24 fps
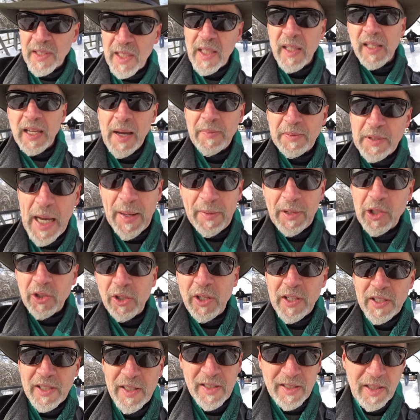the
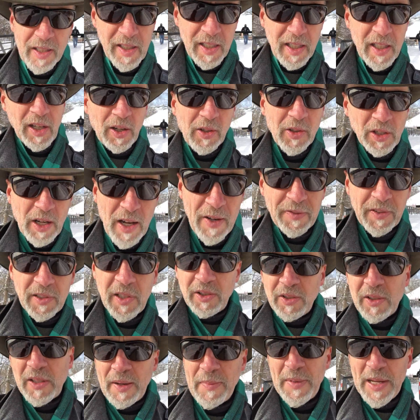optometrist goes off to
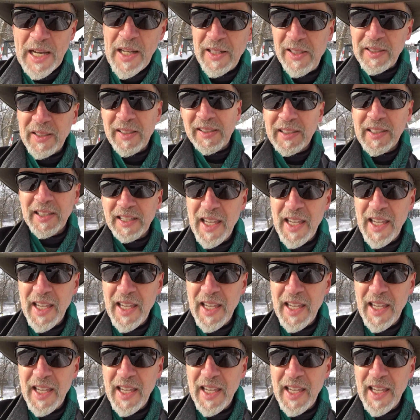do something else,